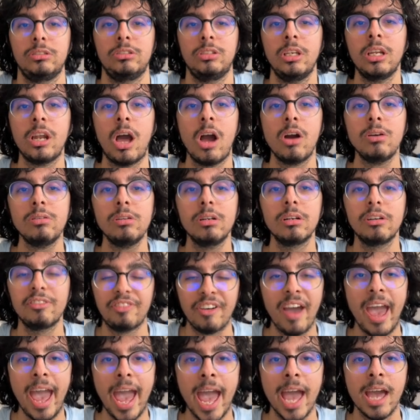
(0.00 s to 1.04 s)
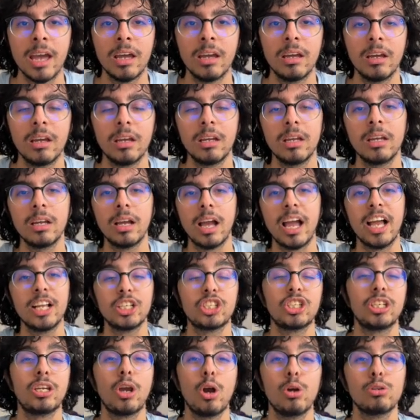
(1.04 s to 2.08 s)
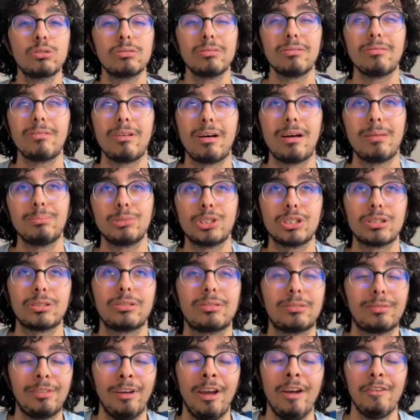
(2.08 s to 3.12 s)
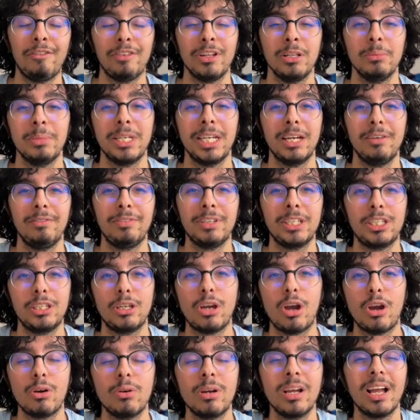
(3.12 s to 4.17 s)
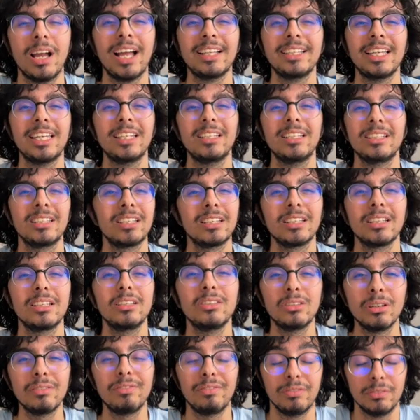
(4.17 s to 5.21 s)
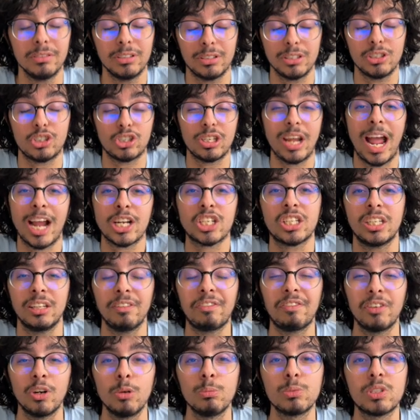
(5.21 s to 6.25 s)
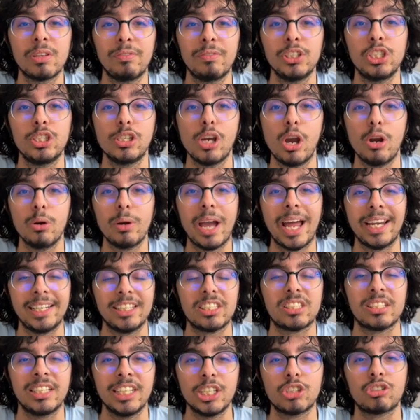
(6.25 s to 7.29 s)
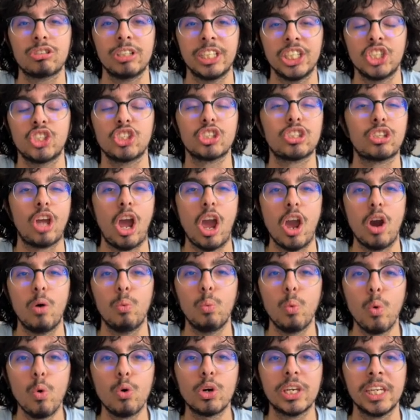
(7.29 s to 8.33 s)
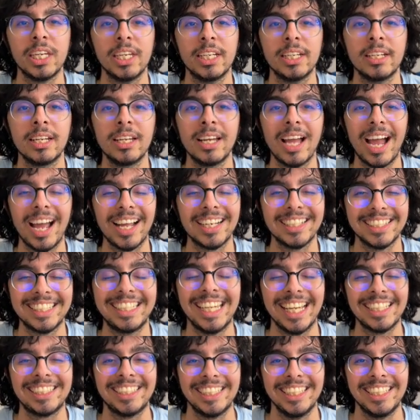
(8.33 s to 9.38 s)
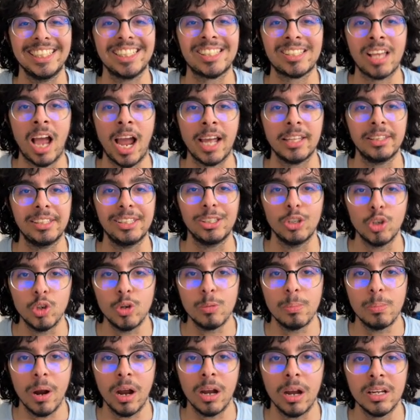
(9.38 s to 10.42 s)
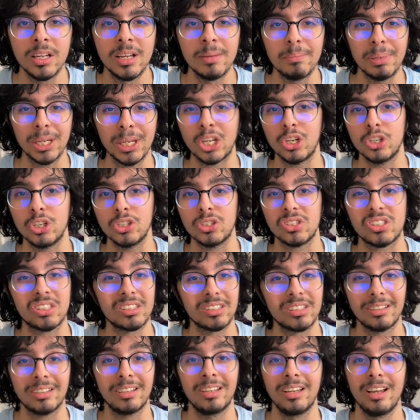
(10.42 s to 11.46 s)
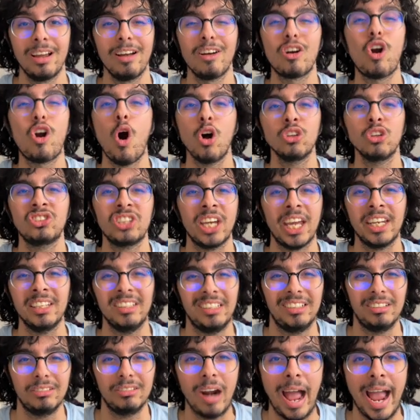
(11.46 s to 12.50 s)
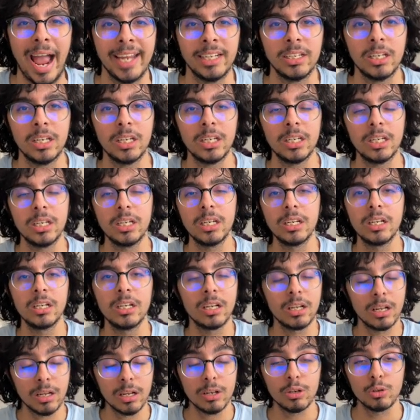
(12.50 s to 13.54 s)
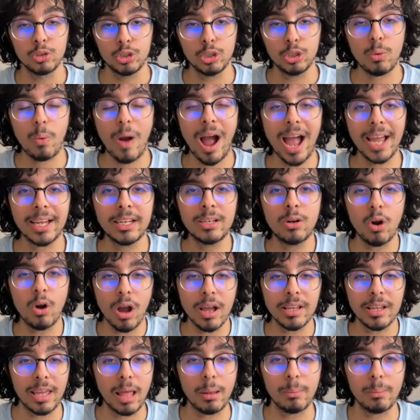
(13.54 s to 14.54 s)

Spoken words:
You know, fair. And she goes, oh, I'm just filming a video. And then she actually films a video and it's literally just her walking and getting inside the Uber because content, right? You know what I got?